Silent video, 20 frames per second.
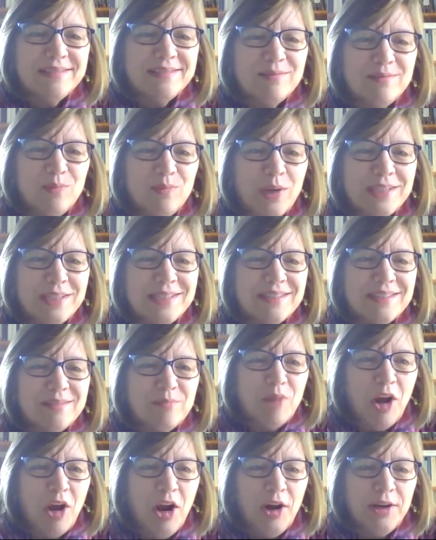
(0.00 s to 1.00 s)
What's
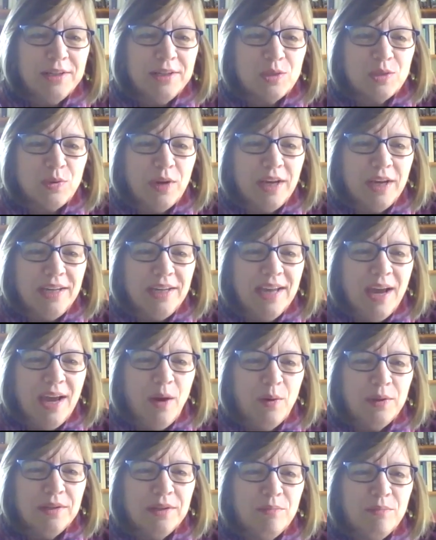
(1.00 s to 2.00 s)
hardest right
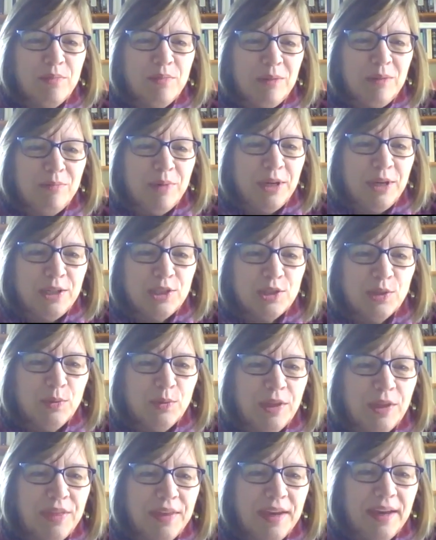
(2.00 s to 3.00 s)
now in the big picture
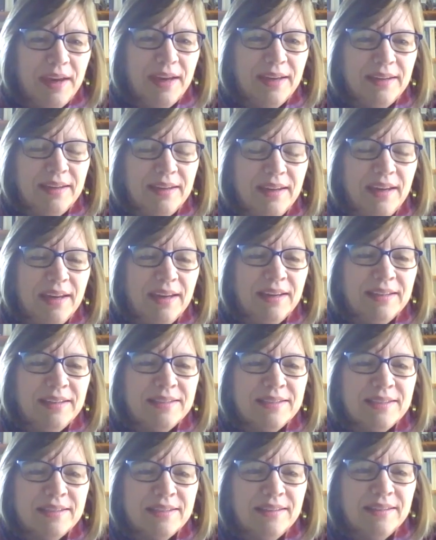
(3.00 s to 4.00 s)
with that,
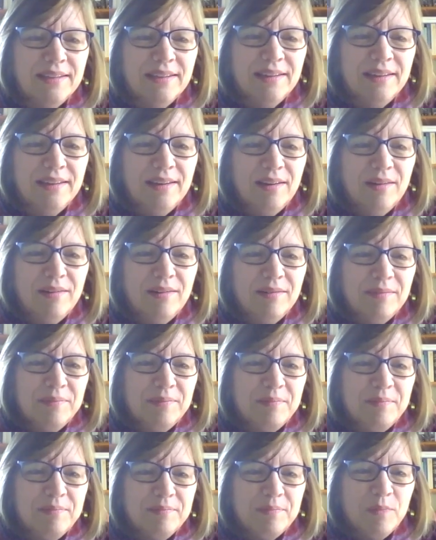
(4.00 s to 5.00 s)
and
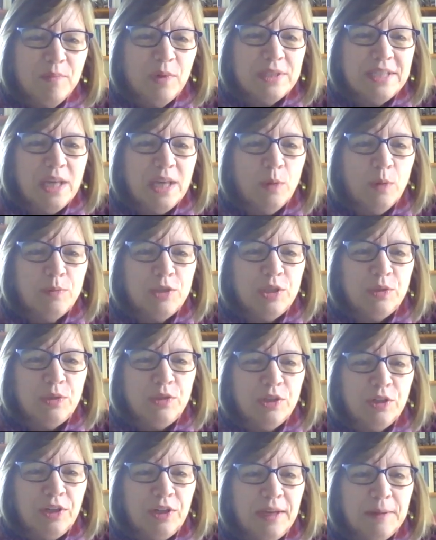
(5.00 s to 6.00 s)
what's helped you
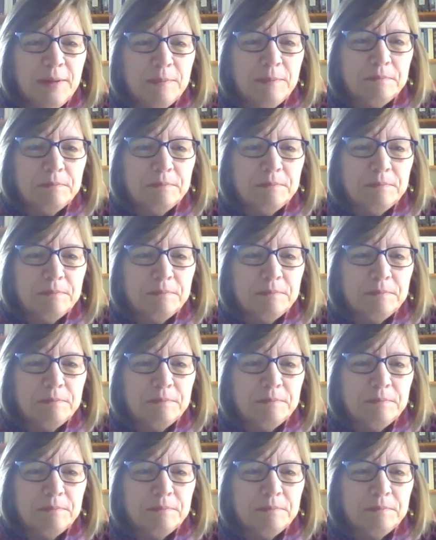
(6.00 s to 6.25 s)
during it?